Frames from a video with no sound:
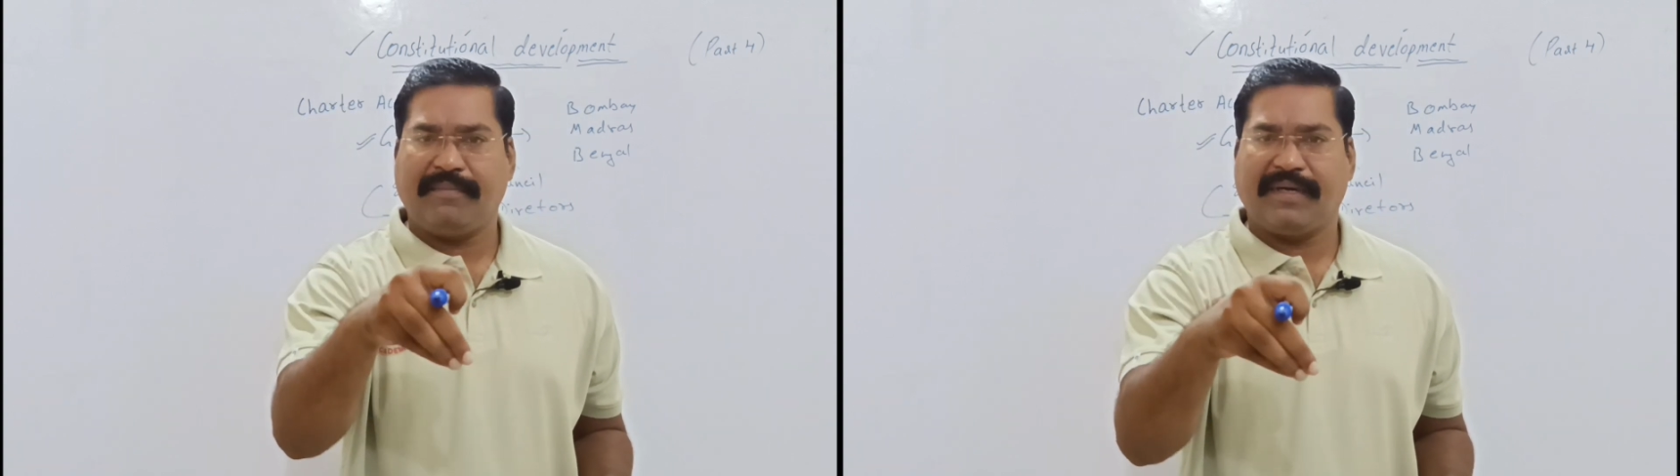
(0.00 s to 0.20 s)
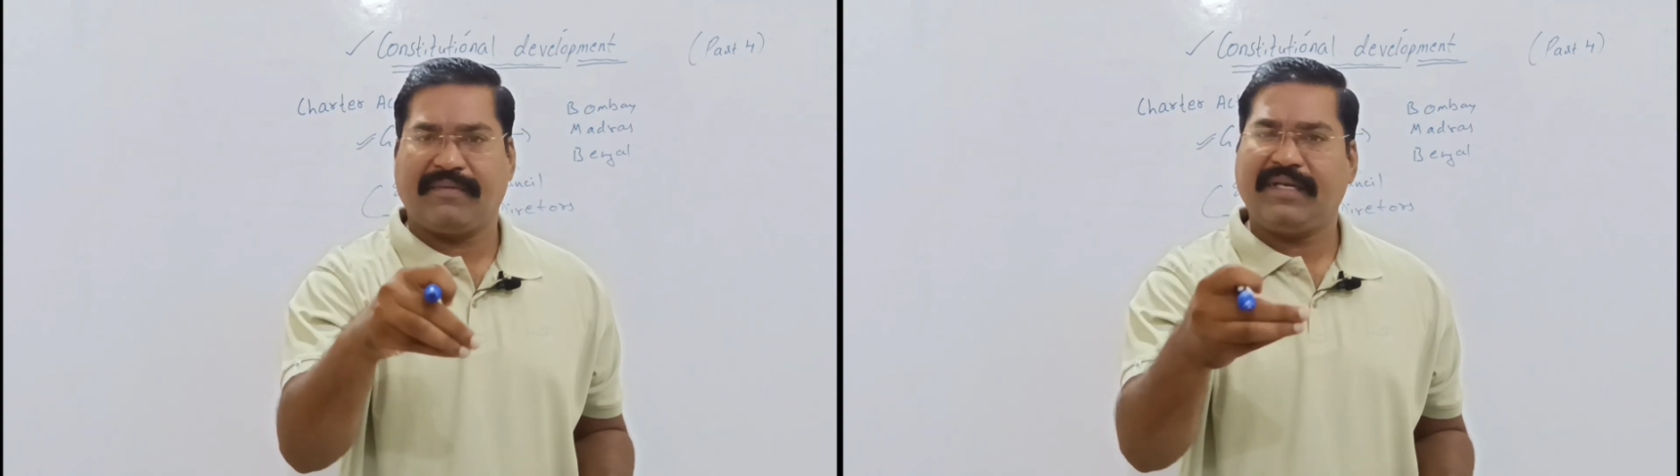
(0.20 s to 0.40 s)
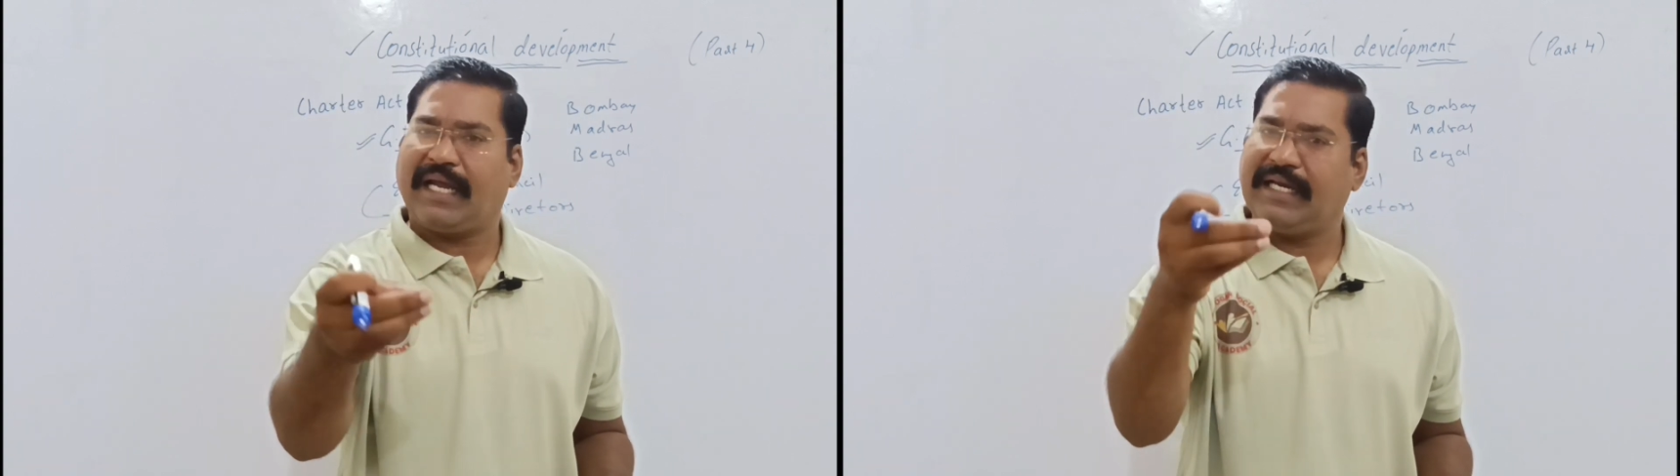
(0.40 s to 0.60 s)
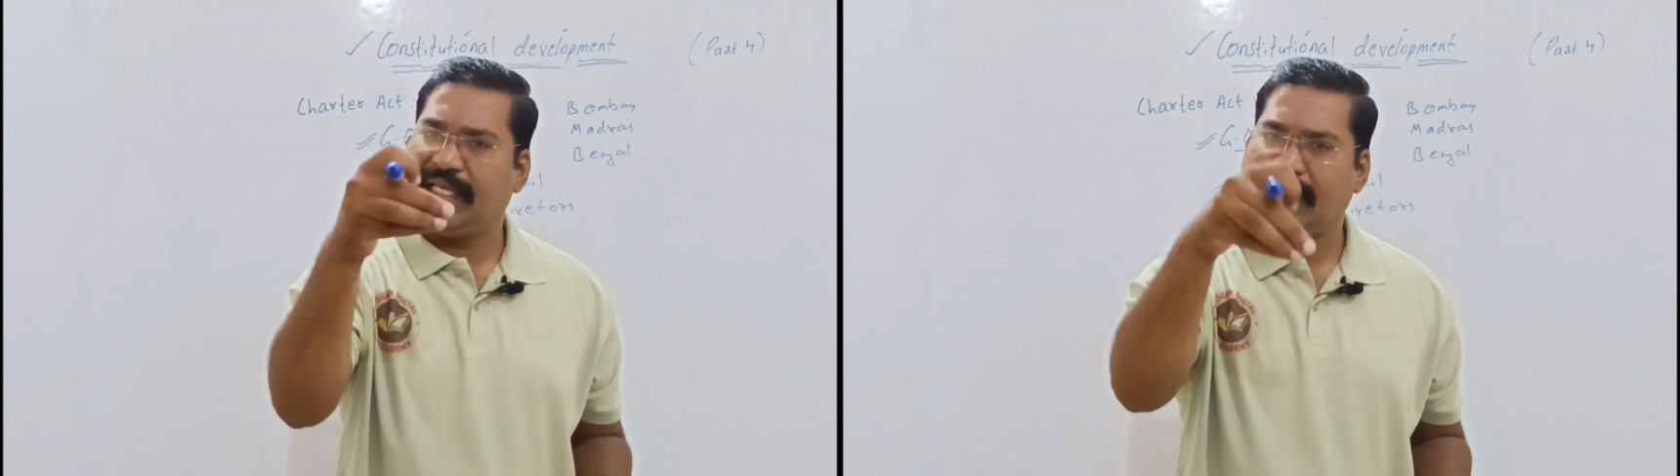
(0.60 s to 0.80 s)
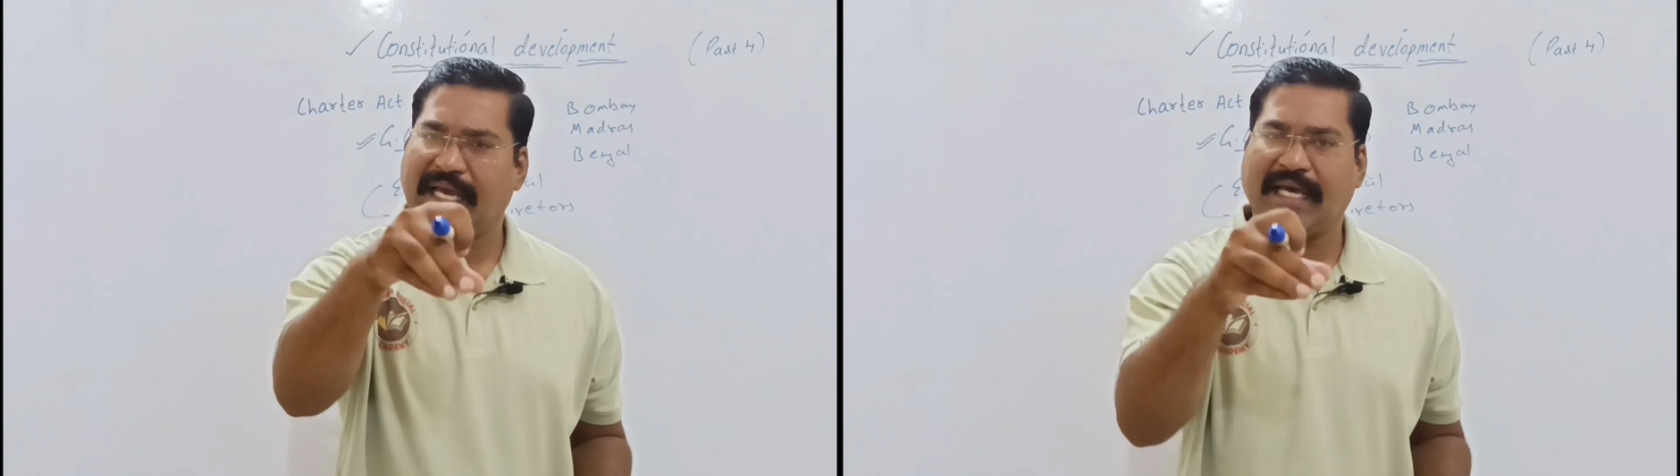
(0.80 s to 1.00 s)
between, and
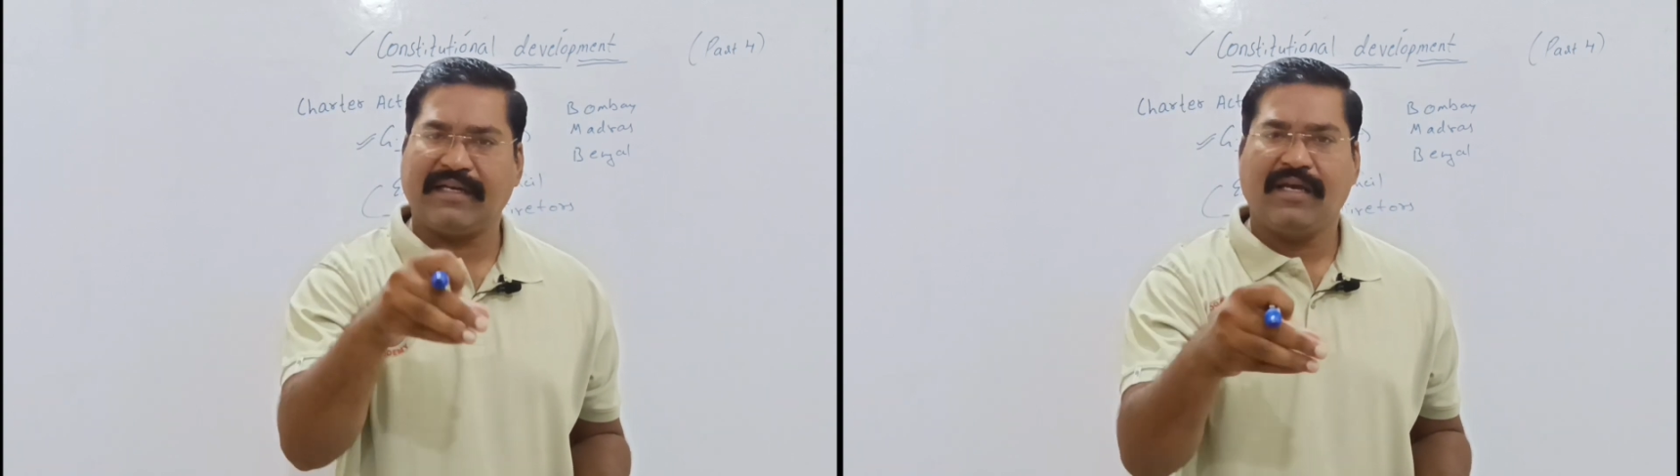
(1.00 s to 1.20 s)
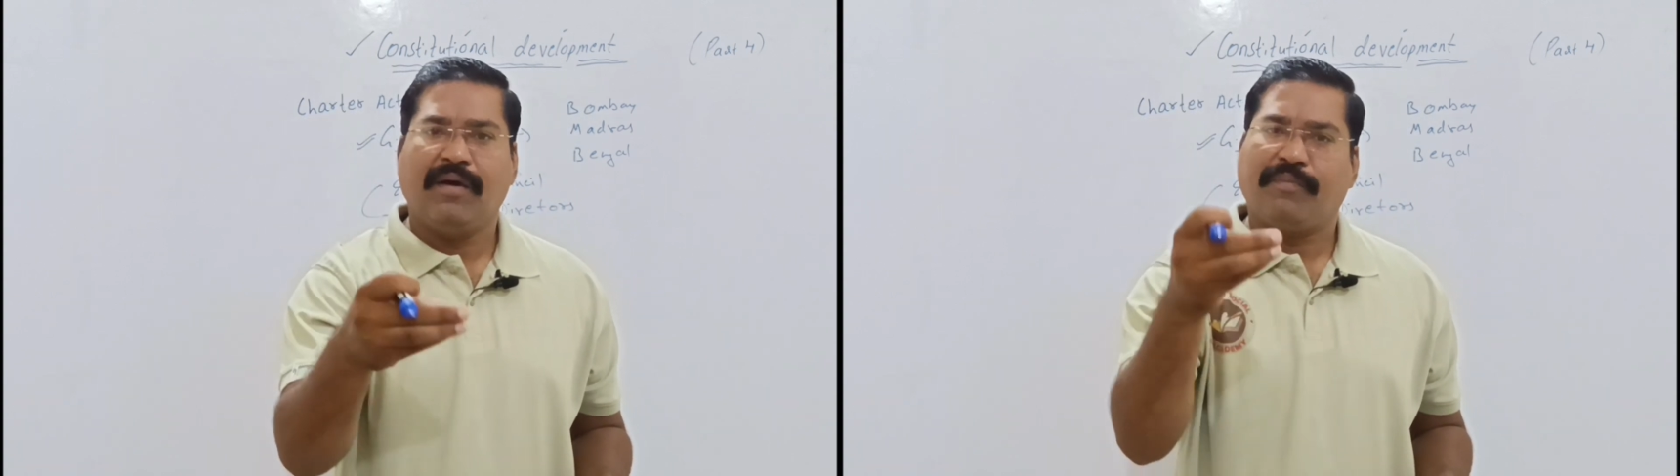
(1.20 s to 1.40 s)
he can